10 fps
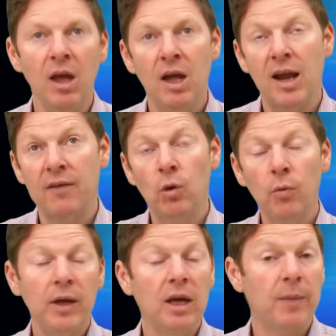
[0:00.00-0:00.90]
Now, if you're
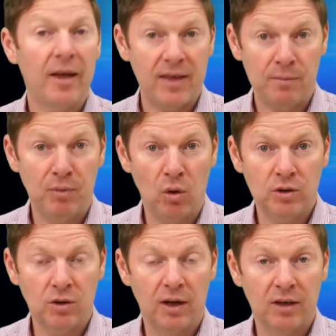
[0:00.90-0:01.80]
thinking about that
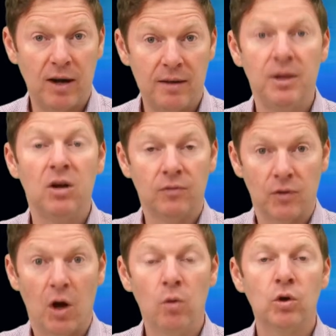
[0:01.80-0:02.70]
block diagram for
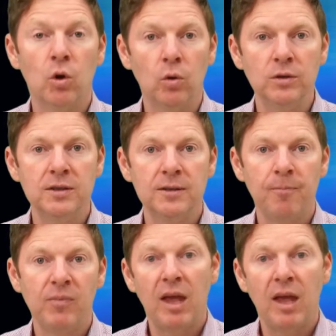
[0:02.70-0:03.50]
the whole course,